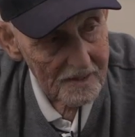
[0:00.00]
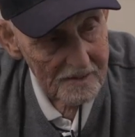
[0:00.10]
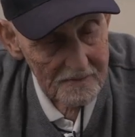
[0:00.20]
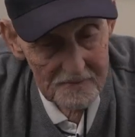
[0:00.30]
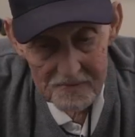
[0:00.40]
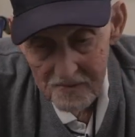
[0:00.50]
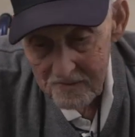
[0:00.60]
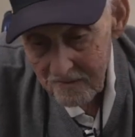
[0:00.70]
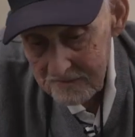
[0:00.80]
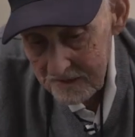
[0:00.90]
for the Library
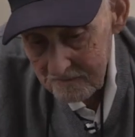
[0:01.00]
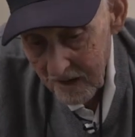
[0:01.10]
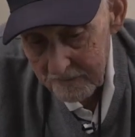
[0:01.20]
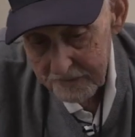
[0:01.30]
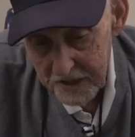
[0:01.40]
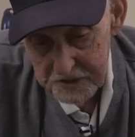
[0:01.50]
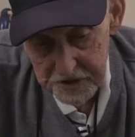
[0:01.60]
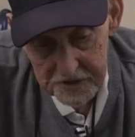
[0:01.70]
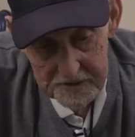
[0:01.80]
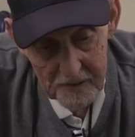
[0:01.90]
of Congress My and the
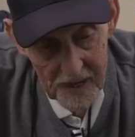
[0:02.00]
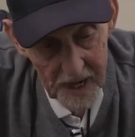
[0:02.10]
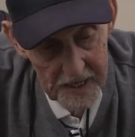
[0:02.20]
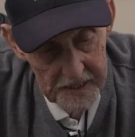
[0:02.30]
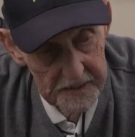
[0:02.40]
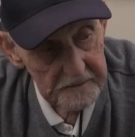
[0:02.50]
pleasure. History Center.